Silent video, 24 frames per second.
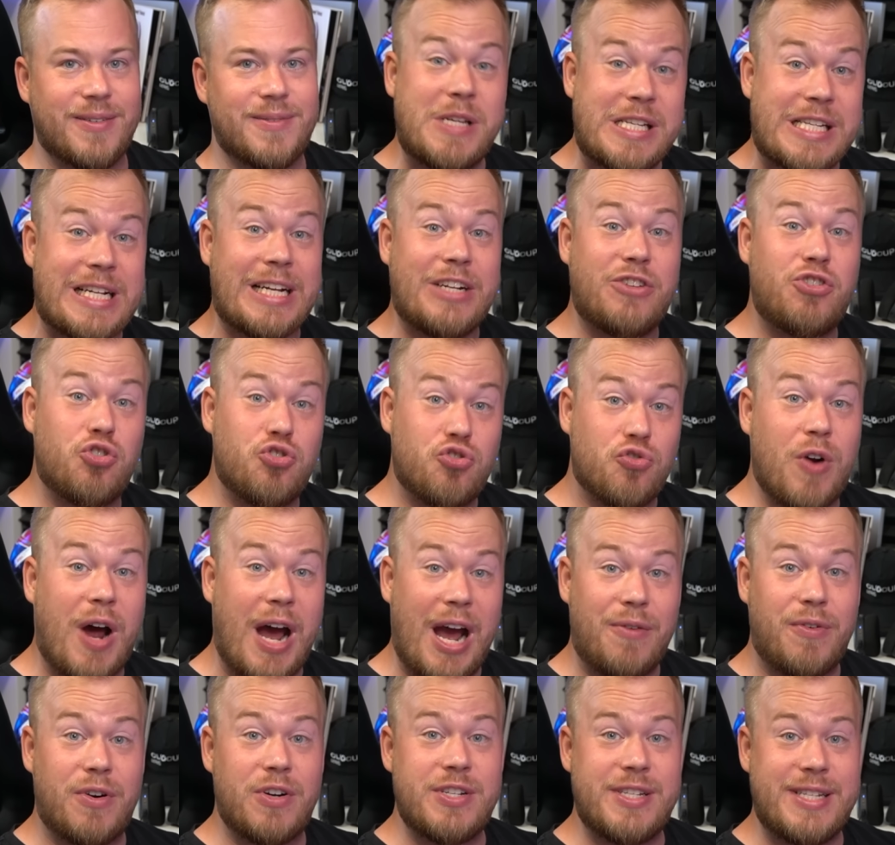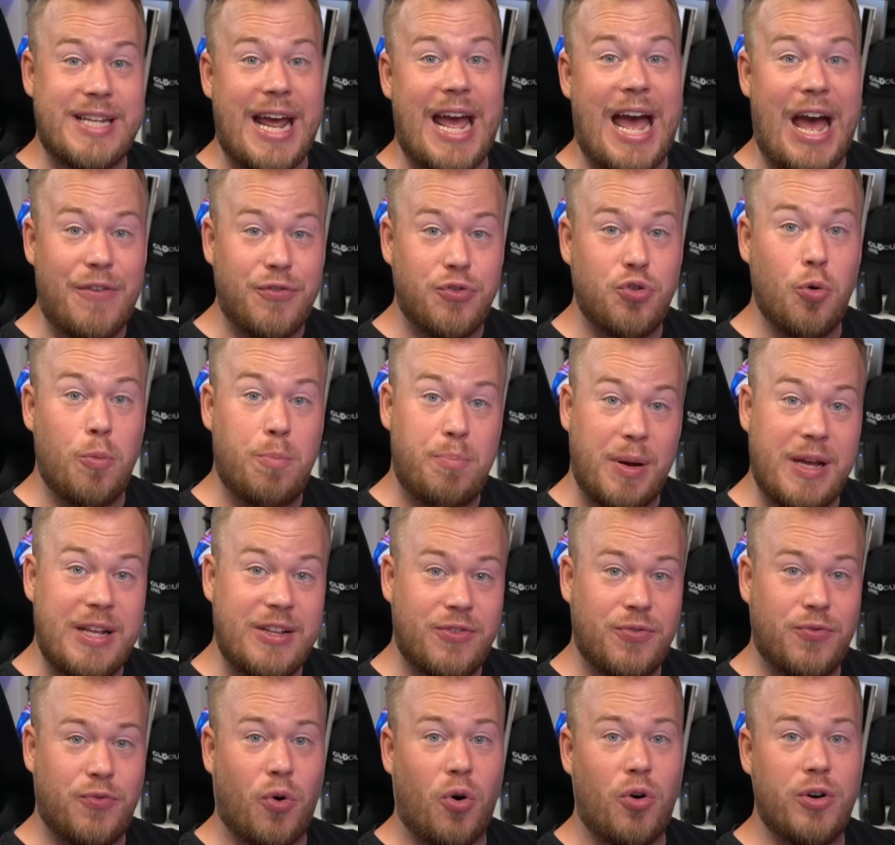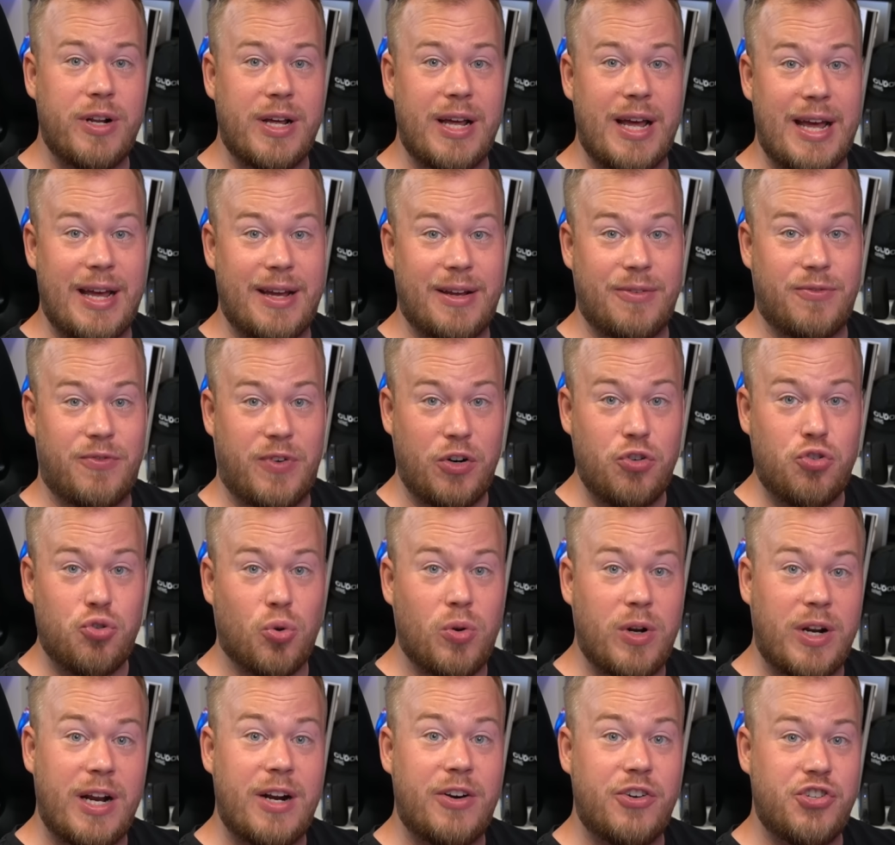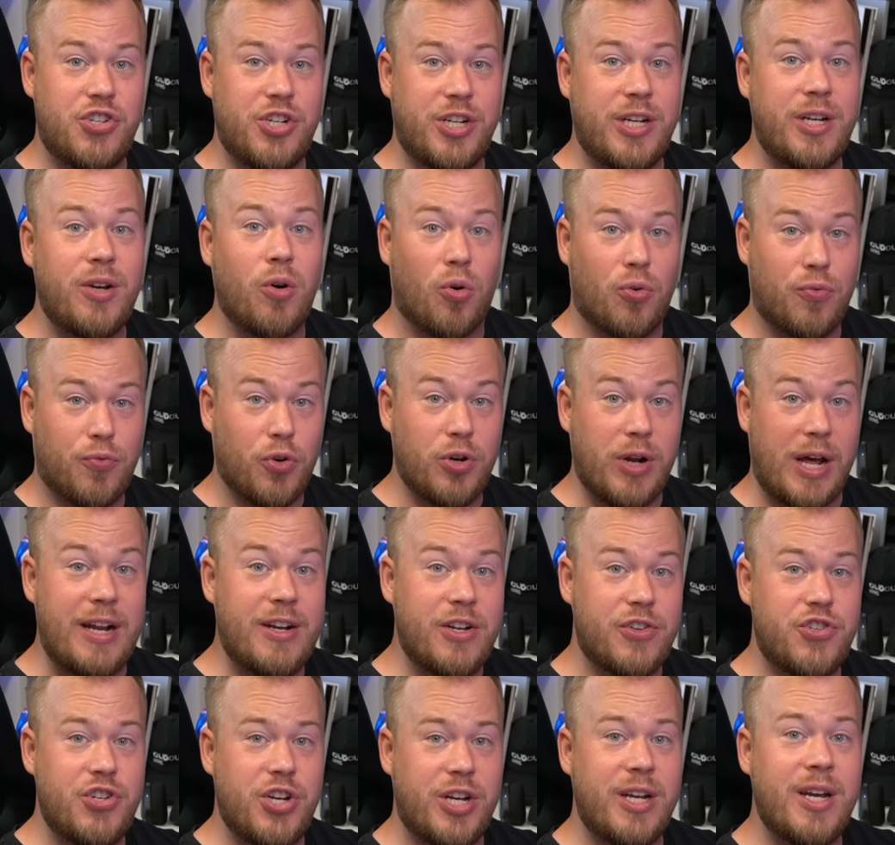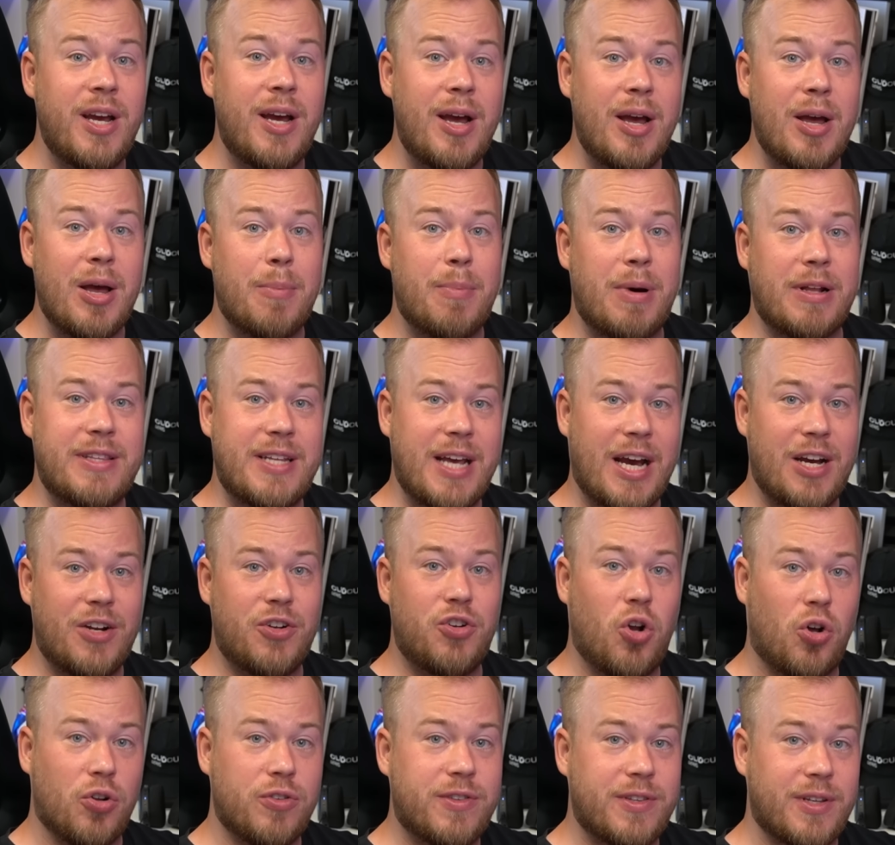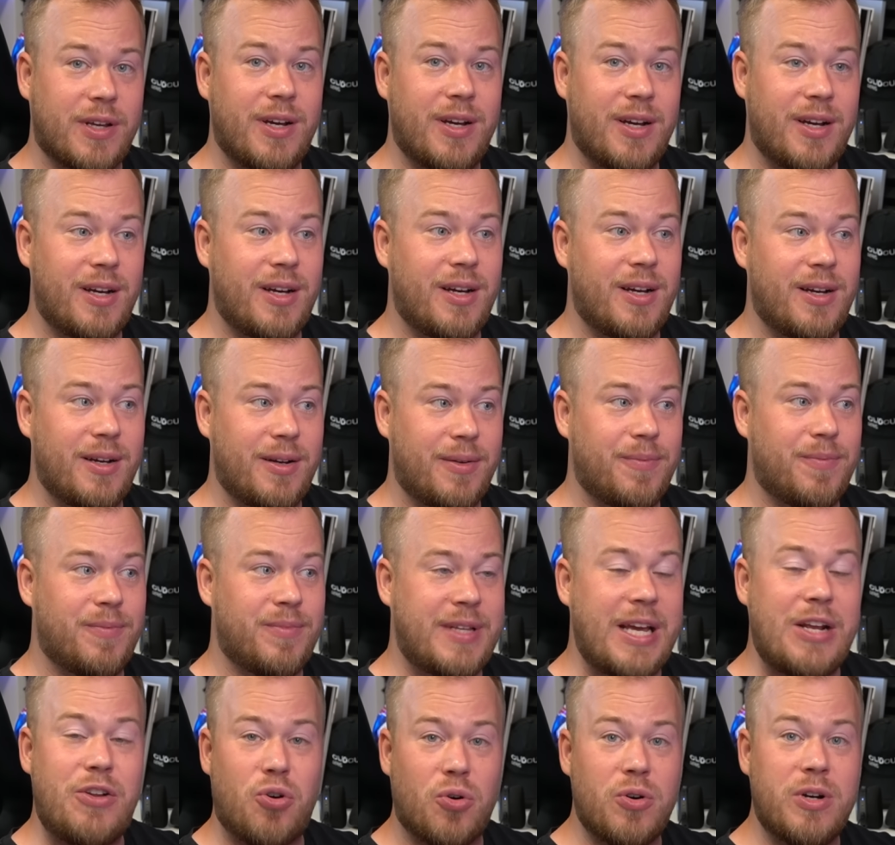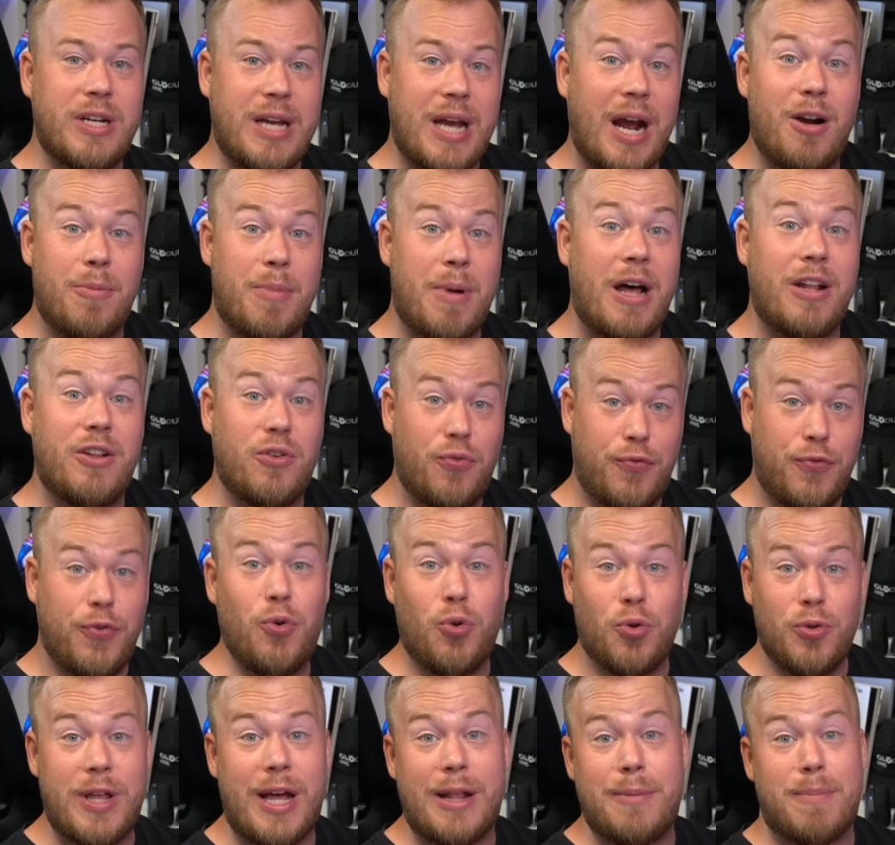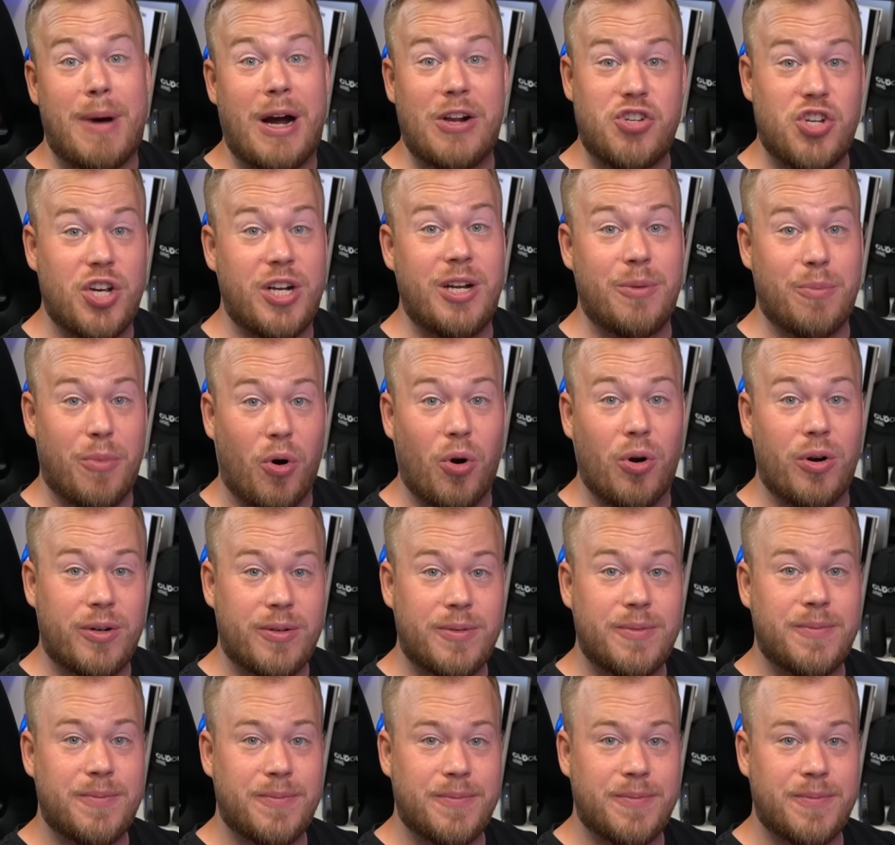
Basically, the drivers, they have to pit for the virtual energy or for the energy, but they are not, they don't care about the fuel that much anymore.